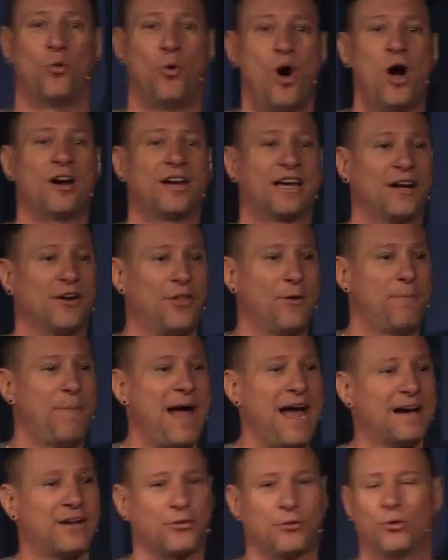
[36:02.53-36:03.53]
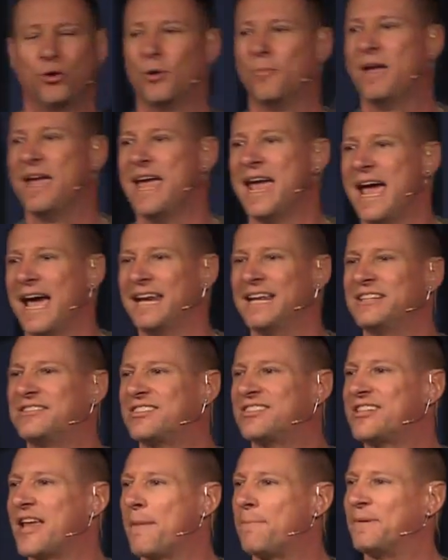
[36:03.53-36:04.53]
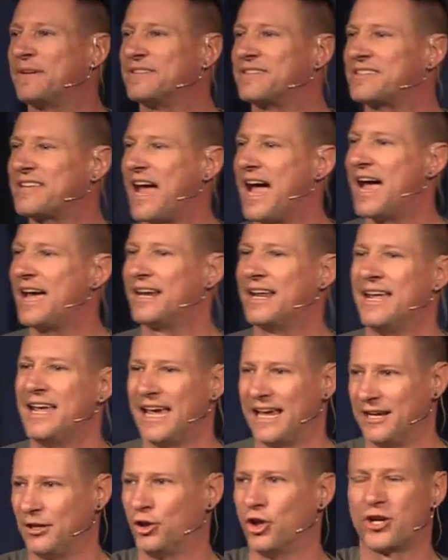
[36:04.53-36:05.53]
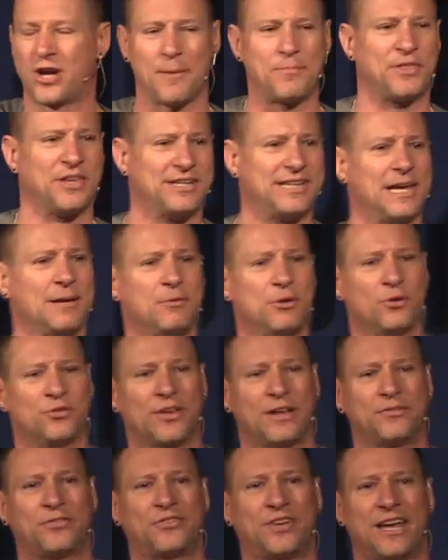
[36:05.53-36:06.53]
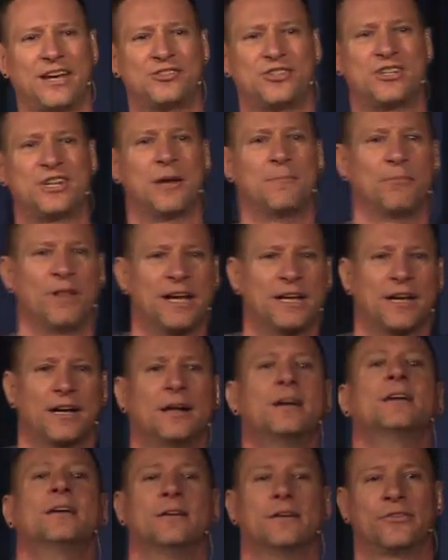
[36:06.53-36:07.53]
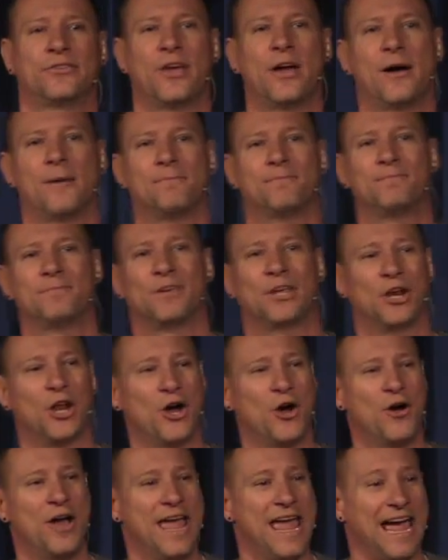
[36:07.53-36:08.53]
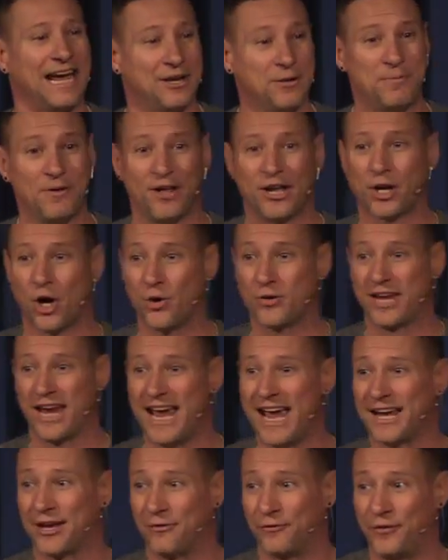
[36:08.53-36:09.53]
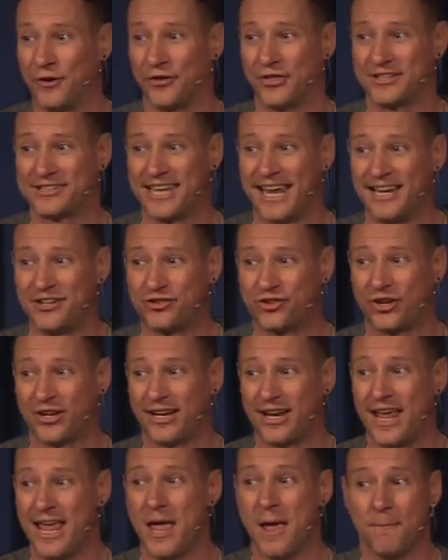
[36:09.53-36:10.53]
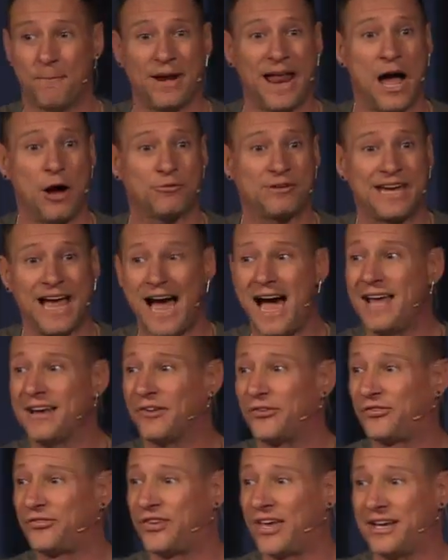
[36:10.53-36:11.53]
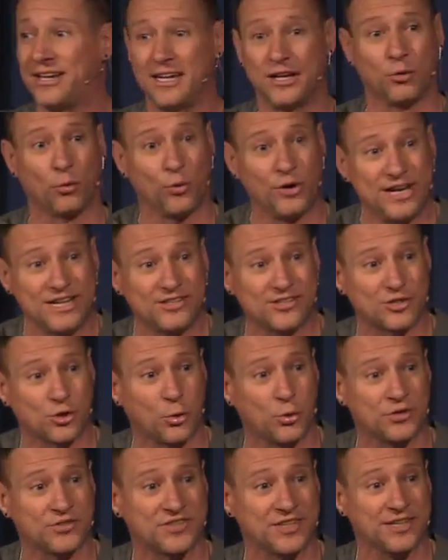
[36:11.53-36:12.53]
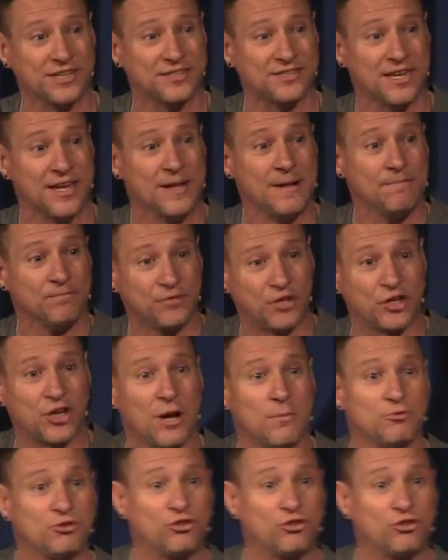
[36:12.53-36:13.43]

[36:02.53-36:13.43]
walk into the back of the room. And he'd step inside. And he'd look up at the demon who's on stage. He'd give him like a, up, And you'd be like, okay, I can feel the tension. But how God is sending resources to come